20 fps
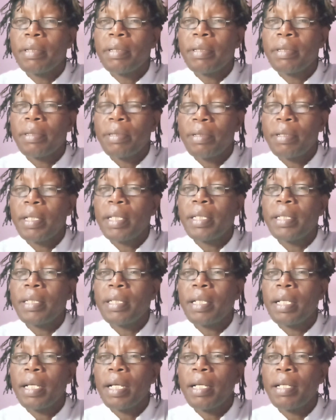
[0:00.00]

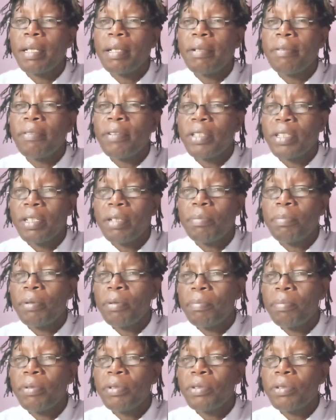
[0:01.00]
state and inversely
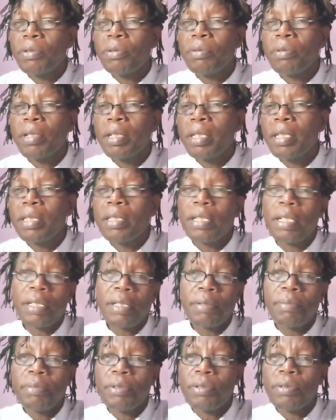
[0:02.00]
proportional to the
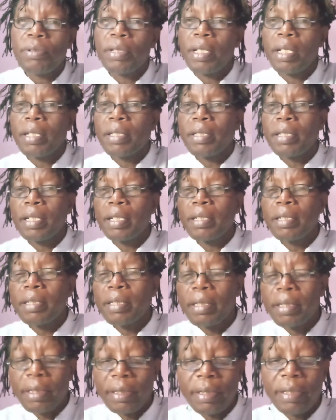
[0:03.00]
distance between their
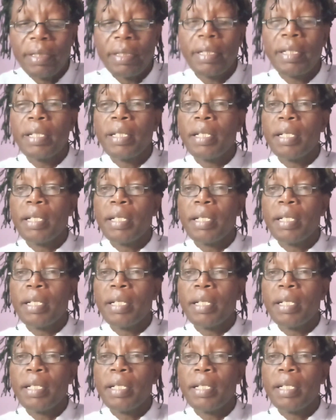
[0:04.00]
centers.